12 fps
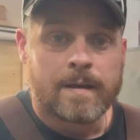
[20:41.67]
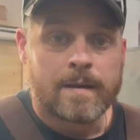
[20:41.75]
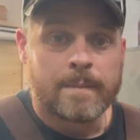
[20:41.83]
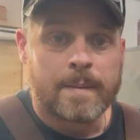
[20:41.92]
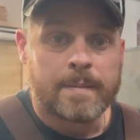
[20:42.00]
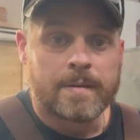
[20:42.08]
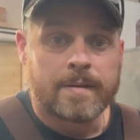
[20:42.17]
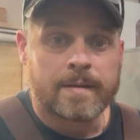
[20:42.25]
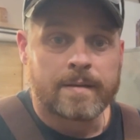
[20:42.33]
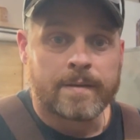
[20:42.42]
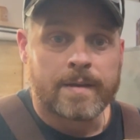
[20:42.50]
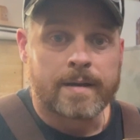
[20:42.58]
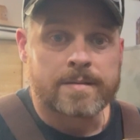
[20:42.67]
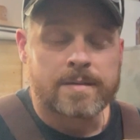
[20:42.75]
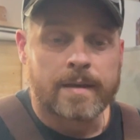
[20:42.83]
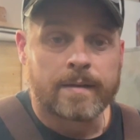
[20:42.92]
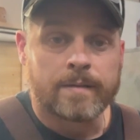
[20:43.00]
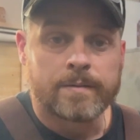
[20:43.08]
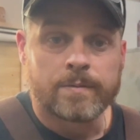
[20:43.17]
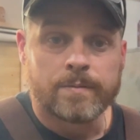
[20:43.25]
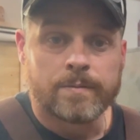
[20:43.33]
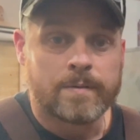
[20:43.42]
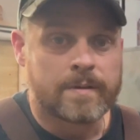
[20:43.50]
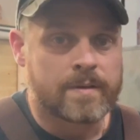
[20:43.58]
Maybe on the next side I'll
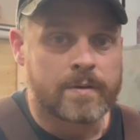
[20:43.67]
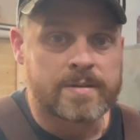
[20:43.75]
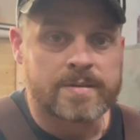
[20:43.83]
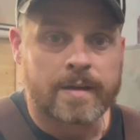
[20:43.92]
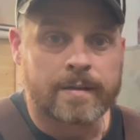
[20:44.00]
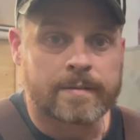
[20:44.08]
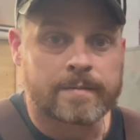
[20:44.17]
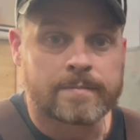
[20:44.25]
do a 32nd